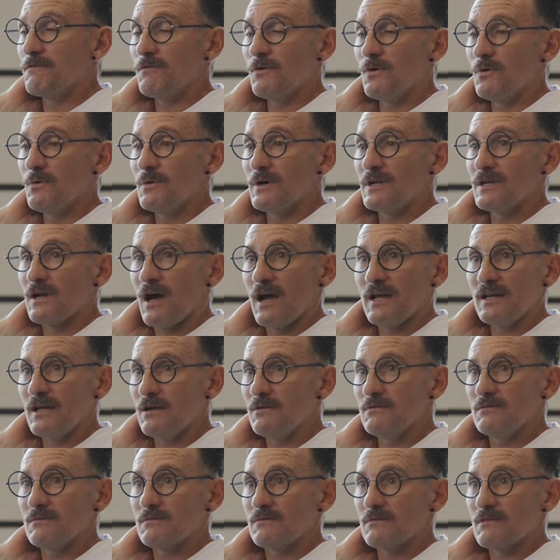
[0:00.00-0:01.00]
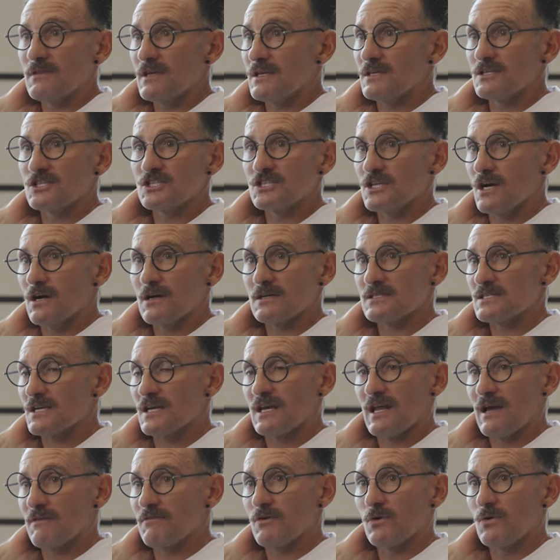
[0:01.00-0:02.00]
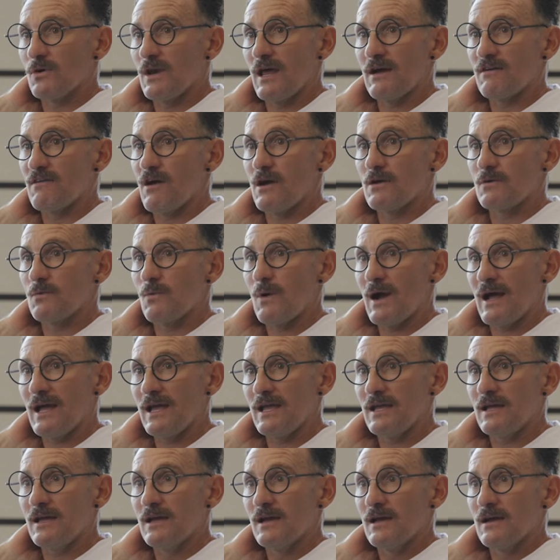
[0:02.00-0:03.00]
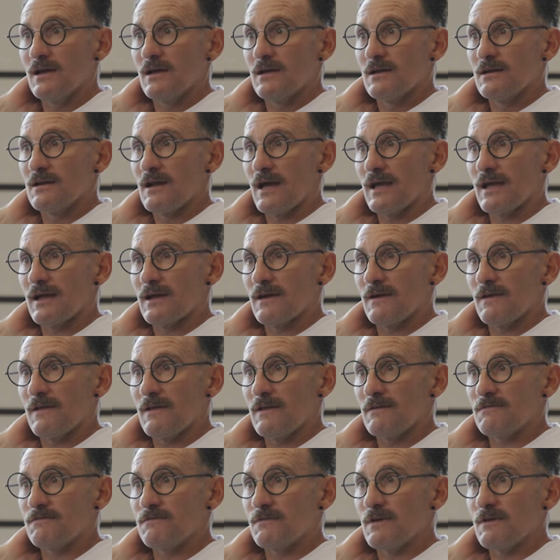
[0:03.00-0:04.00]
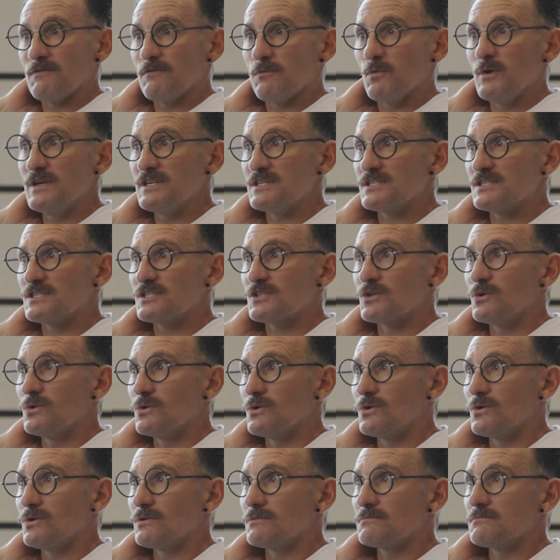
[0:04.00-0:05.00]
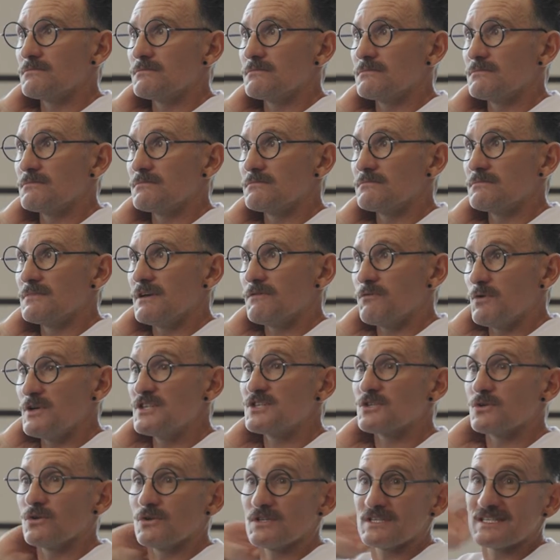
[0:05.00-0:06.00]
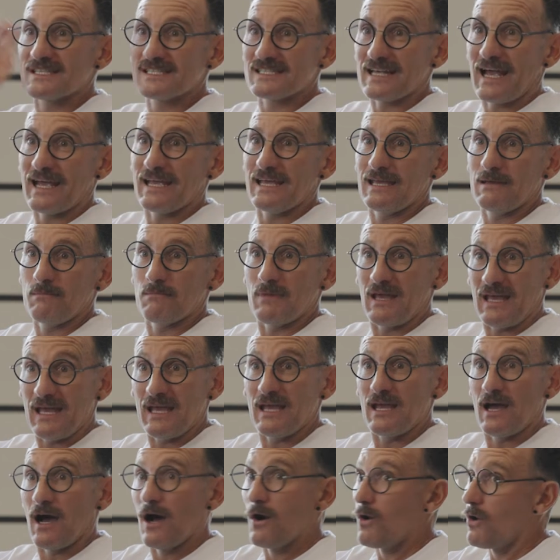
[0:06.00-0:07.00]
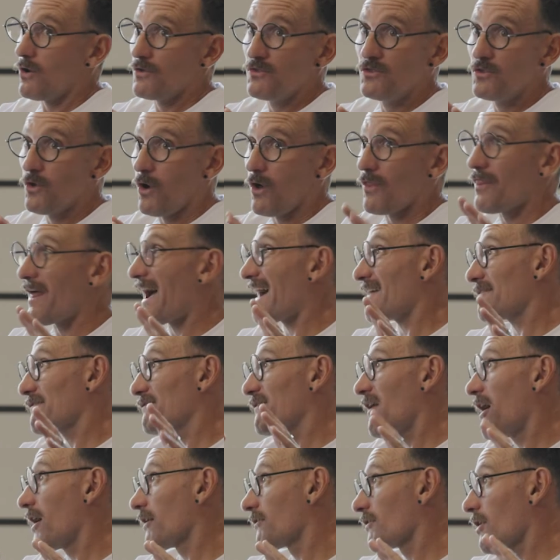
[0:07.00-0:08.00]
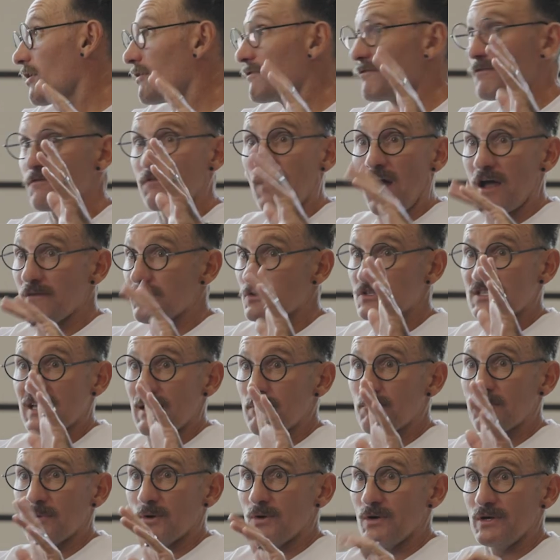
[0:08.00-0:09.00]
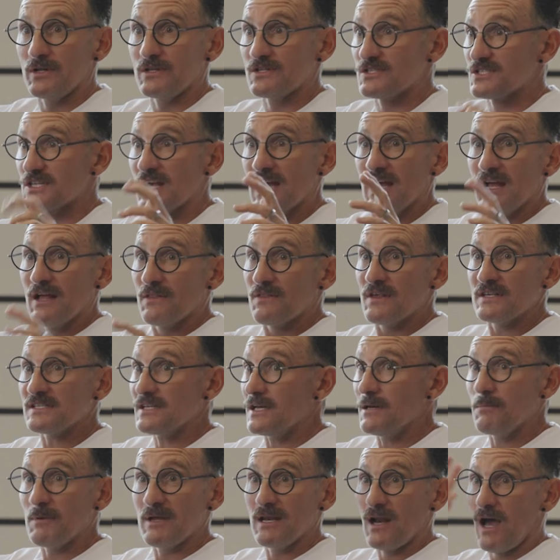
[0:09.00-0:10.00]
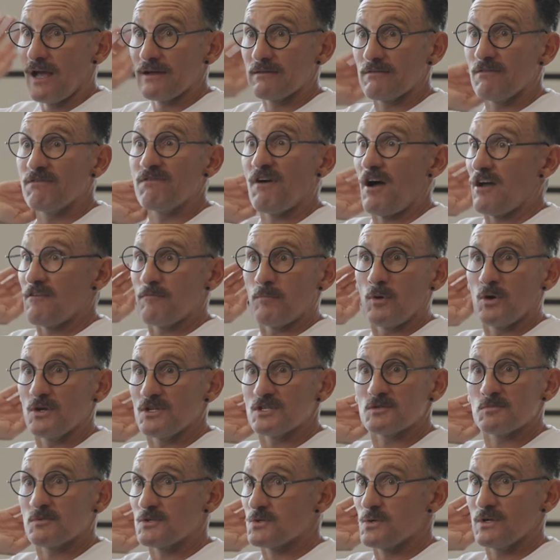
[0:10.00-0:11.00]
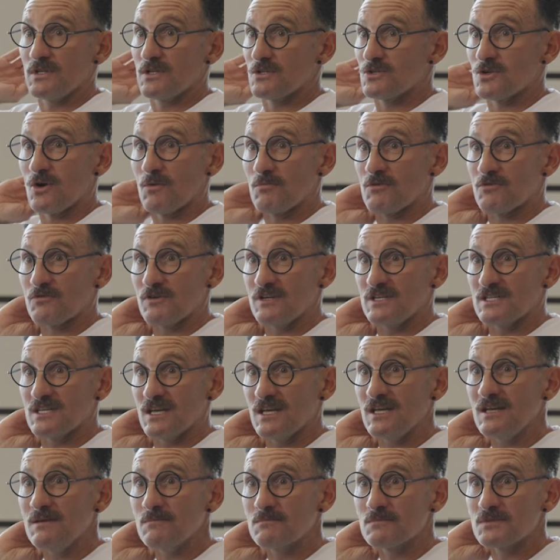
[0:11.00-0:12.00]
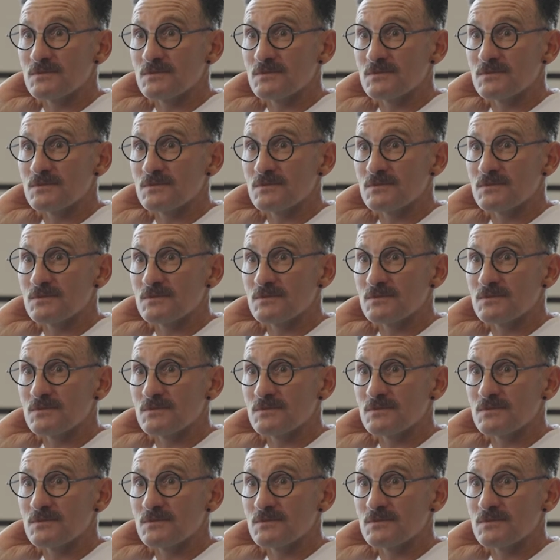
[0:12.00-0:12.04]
forward, I don't think the Sharks are going to have it all their own way. Like if we score the same here or not that far off, 5 or 10 points, there's going to be like 5 points between the top 3 teams.